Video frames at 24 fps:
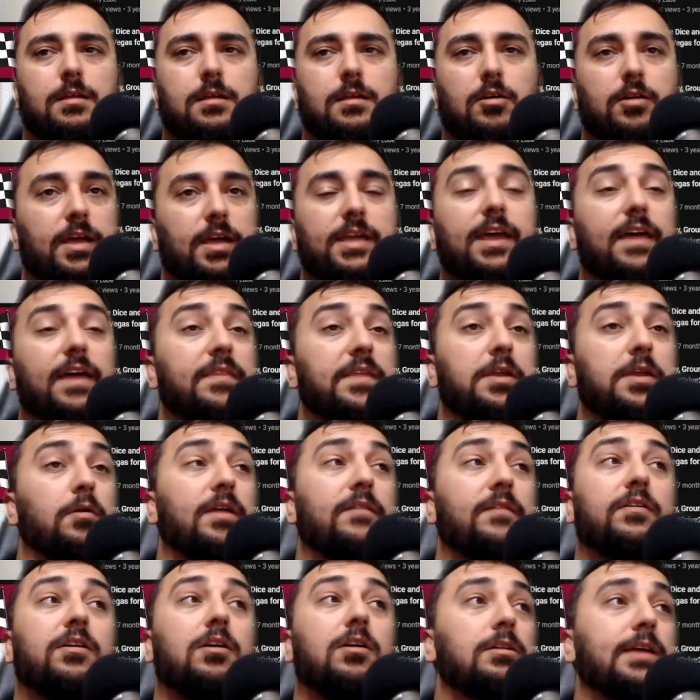Okay, yeah, they don't have
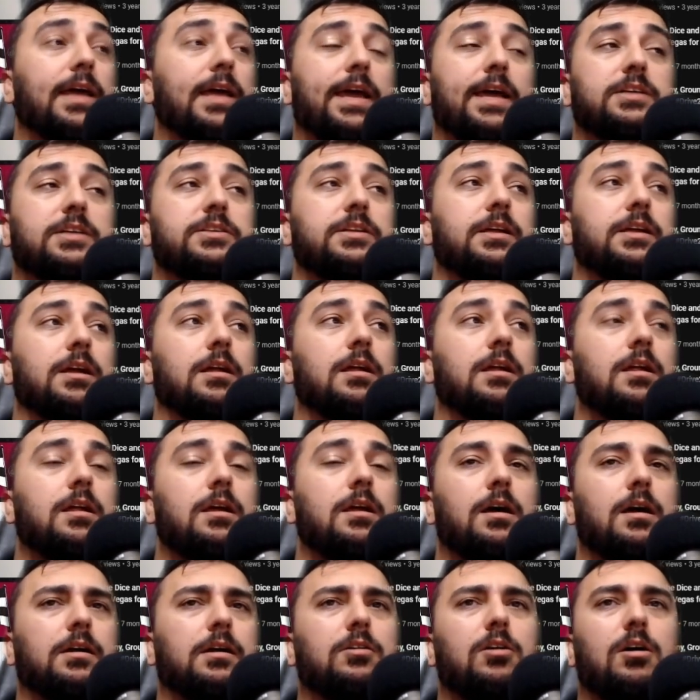a call to action here.
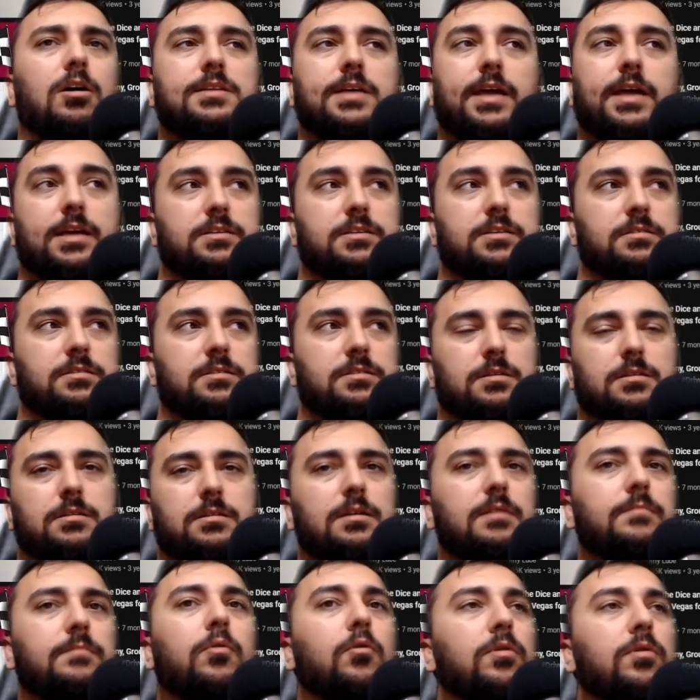Call to actions are
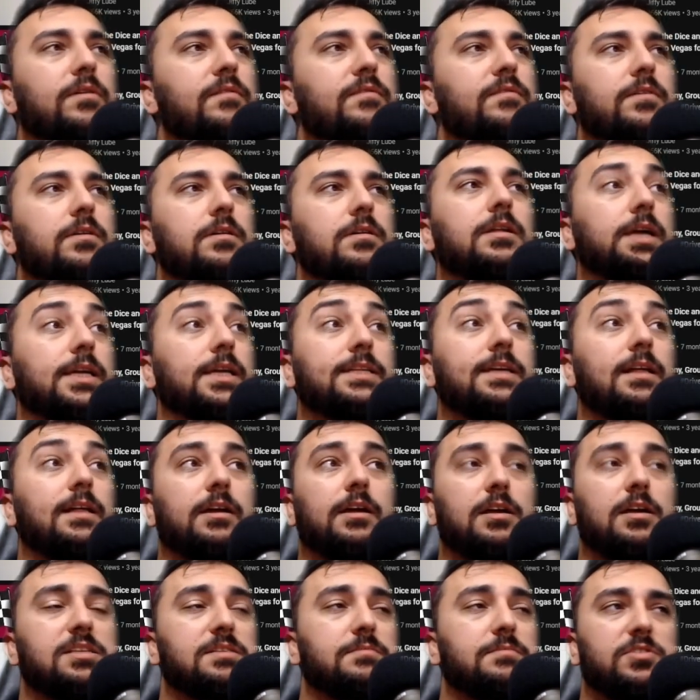important for telling
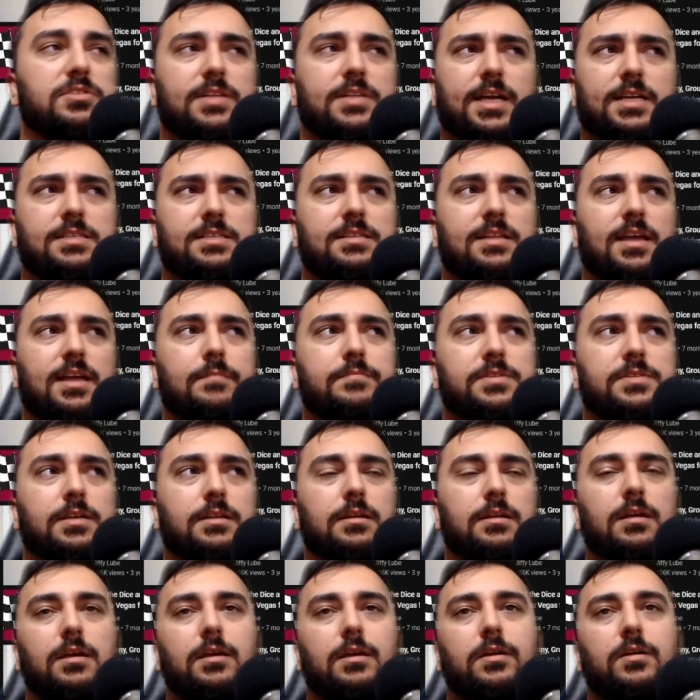customers next steps and
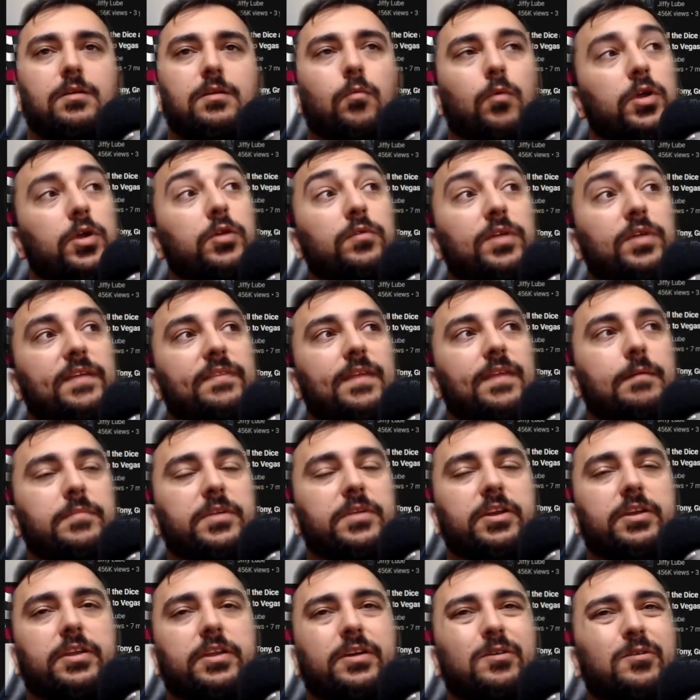what you need them to
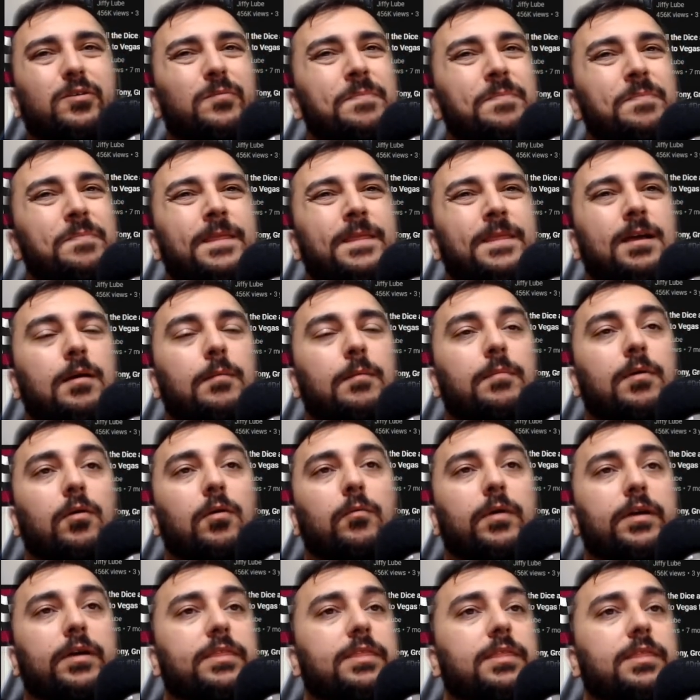do. But
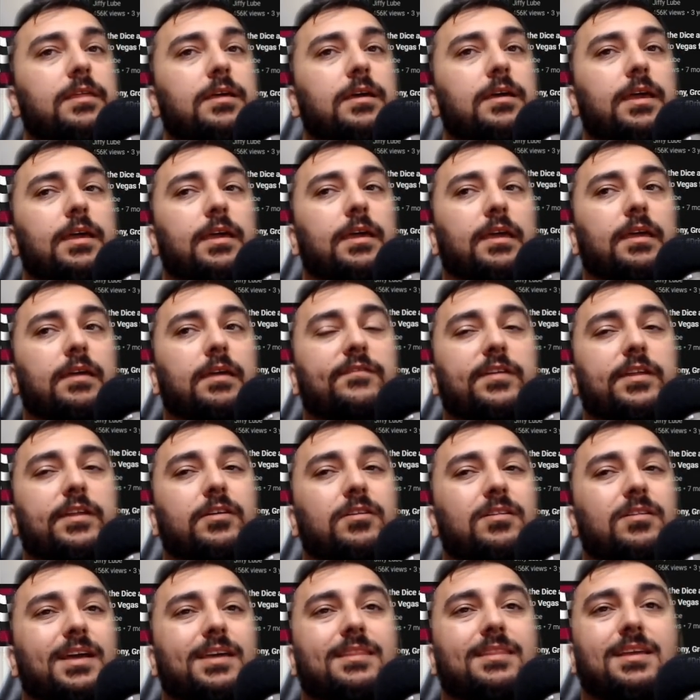with a video
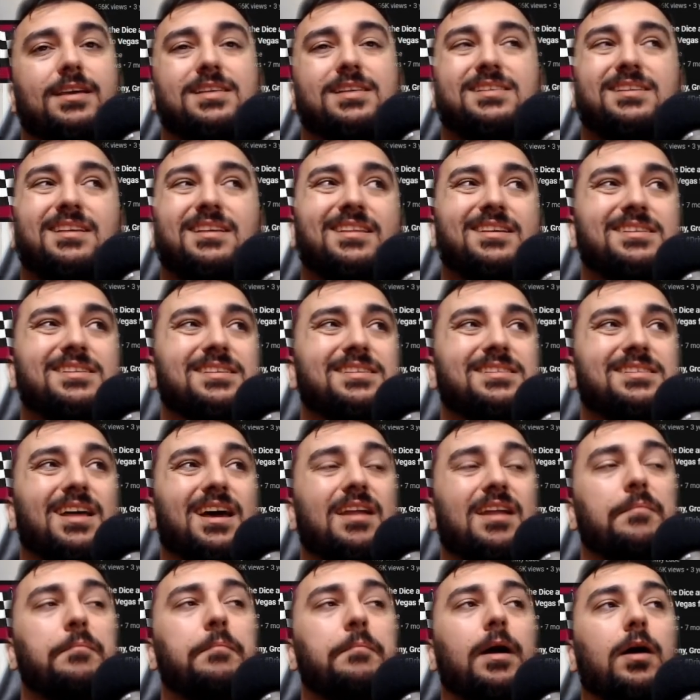like this is not
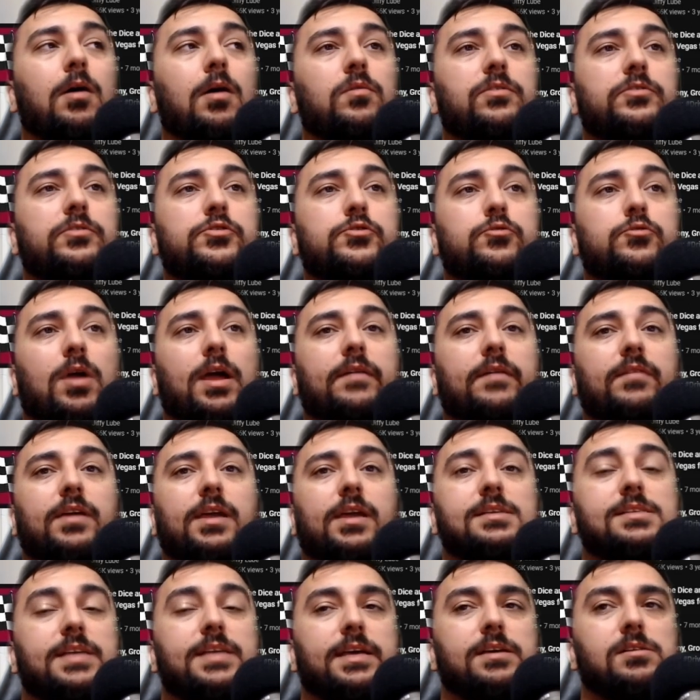about driving
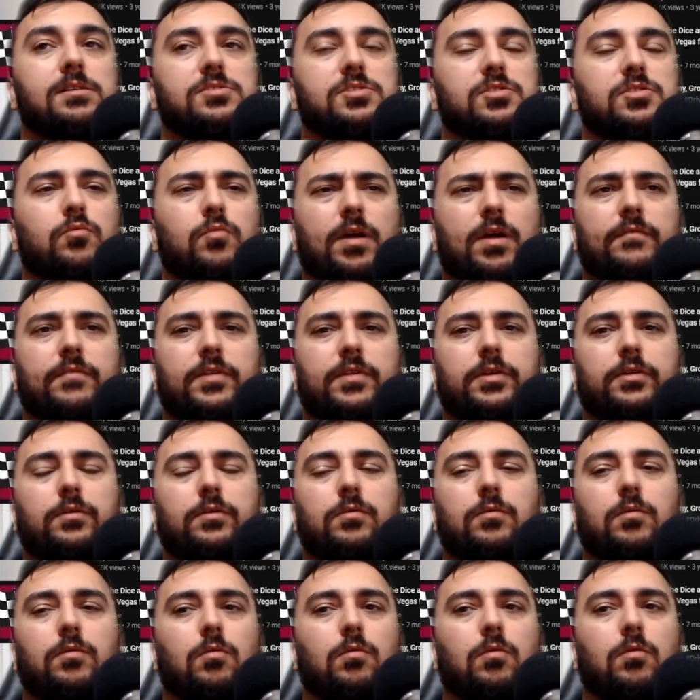sales or revenue
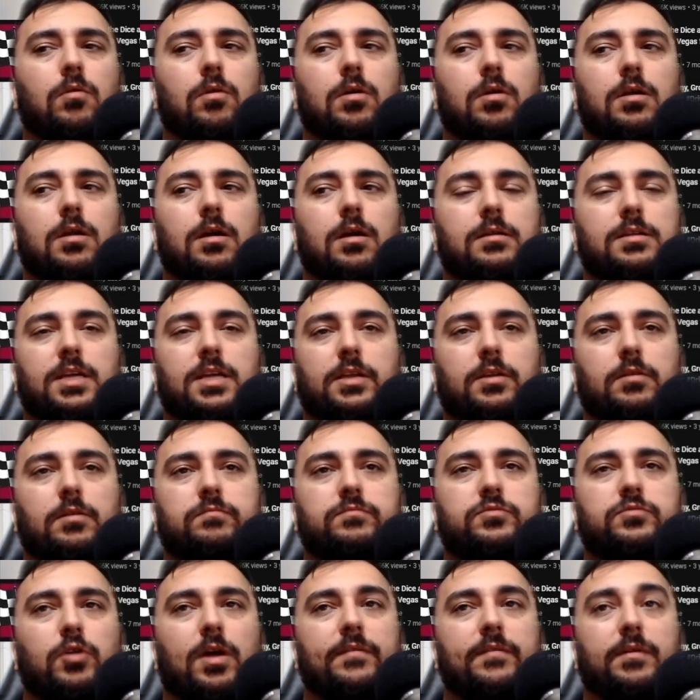or
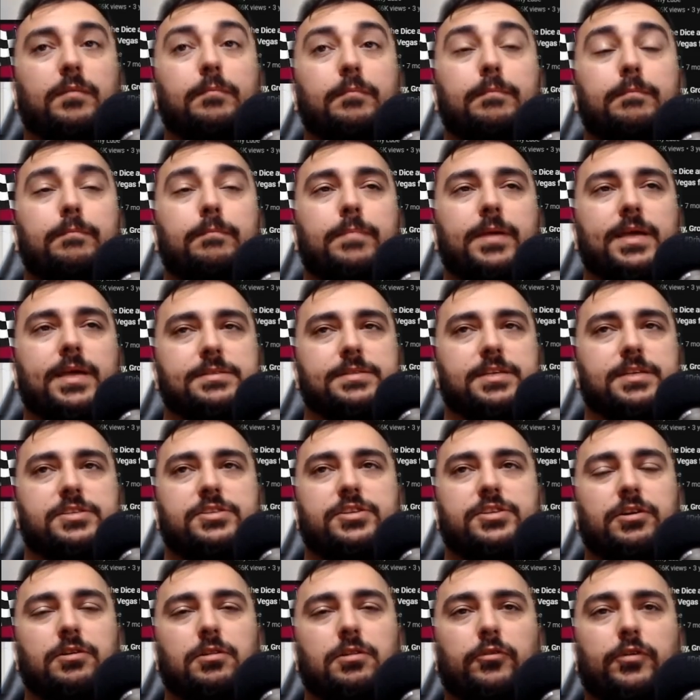driving business
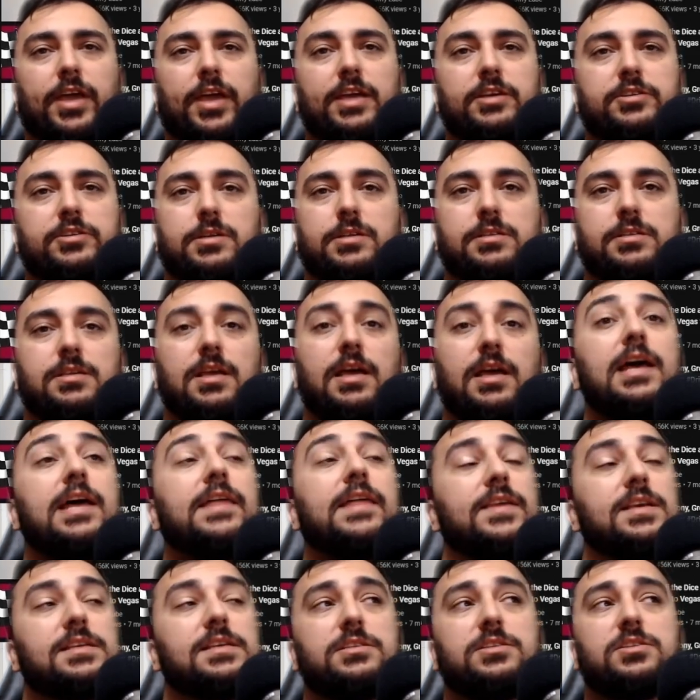to your locations.
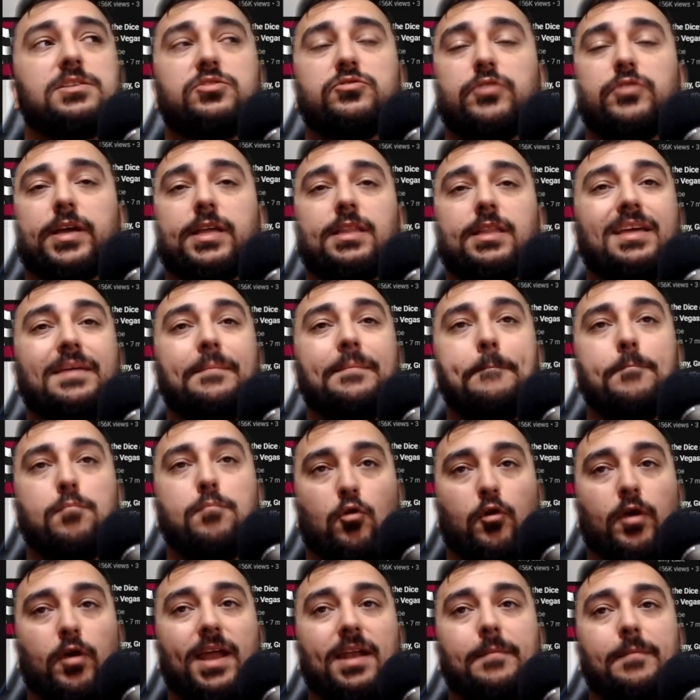This is strictly
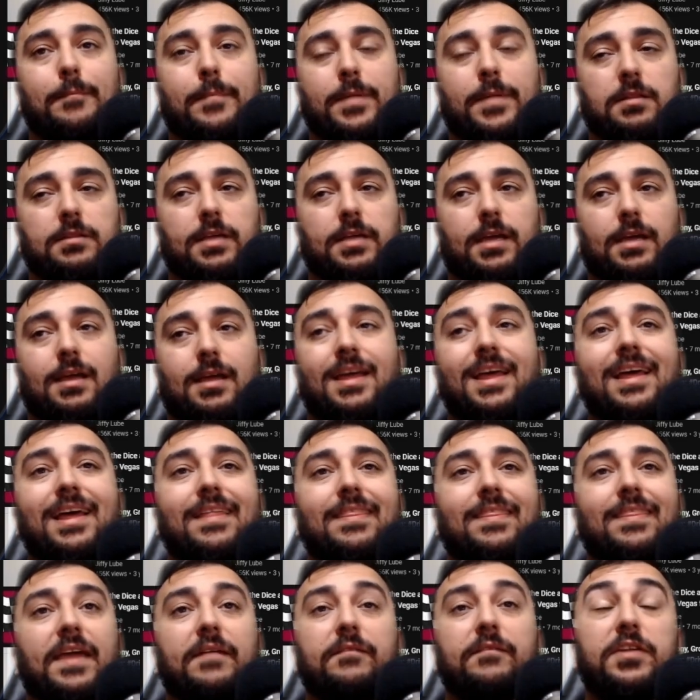brand building.
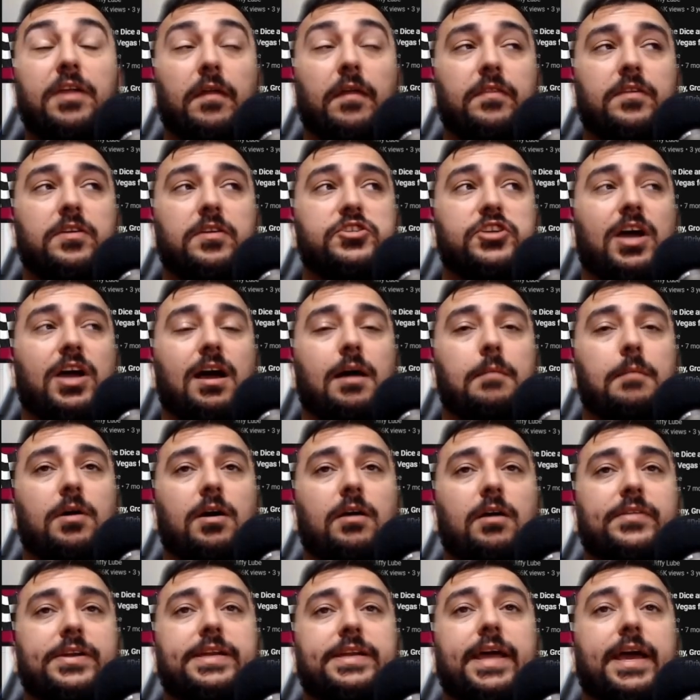They've done the job
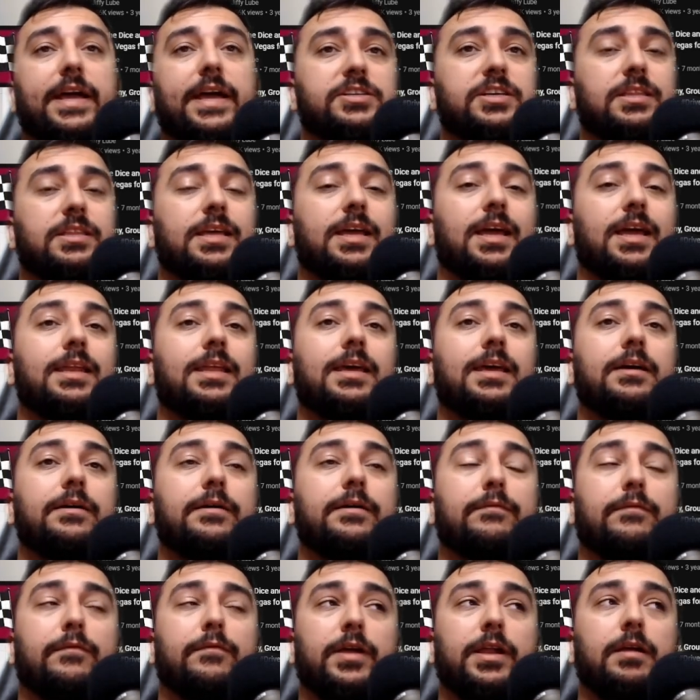of attaching the idea of
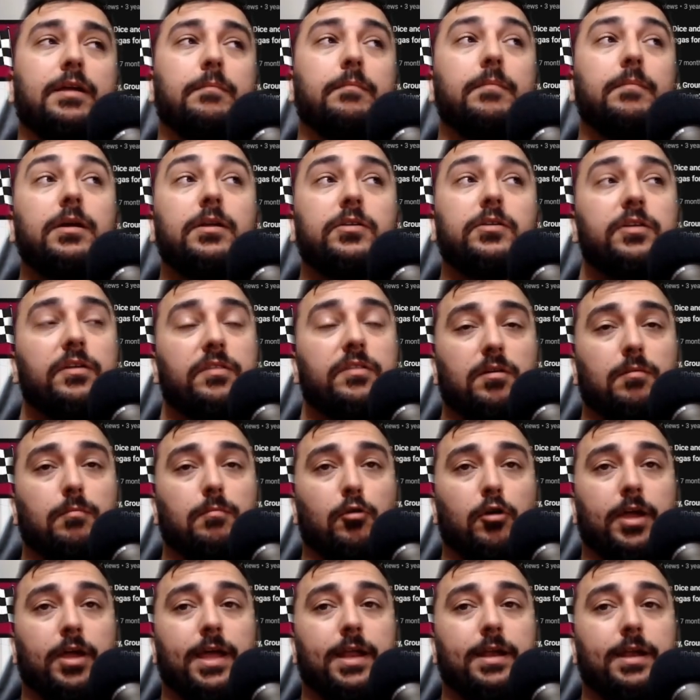freedom to their
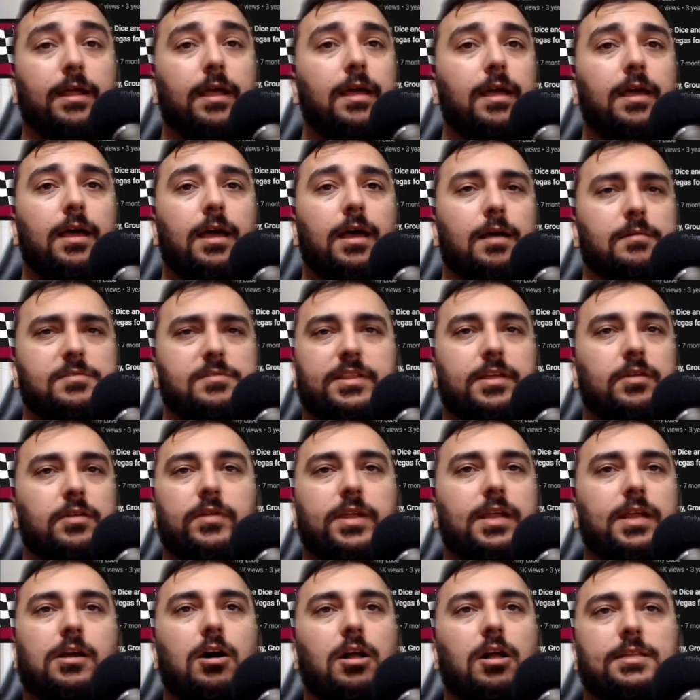brand, so they don't
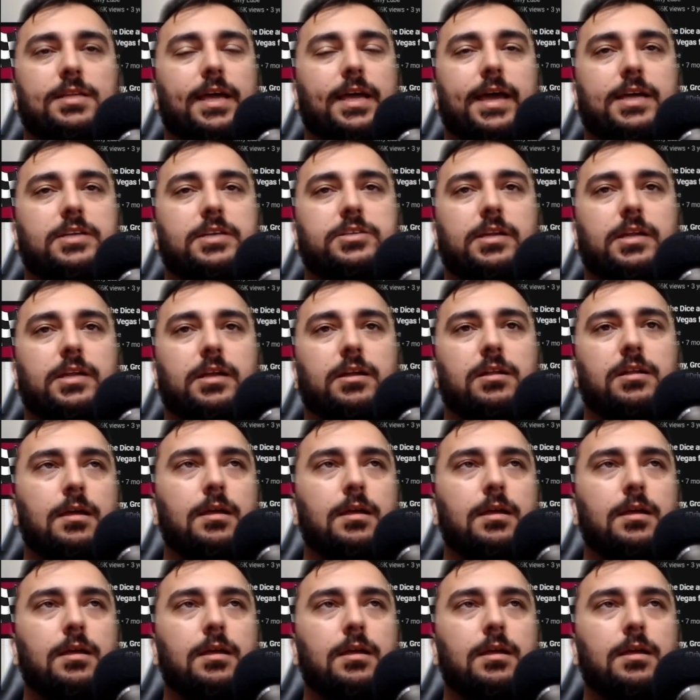need a call to action here.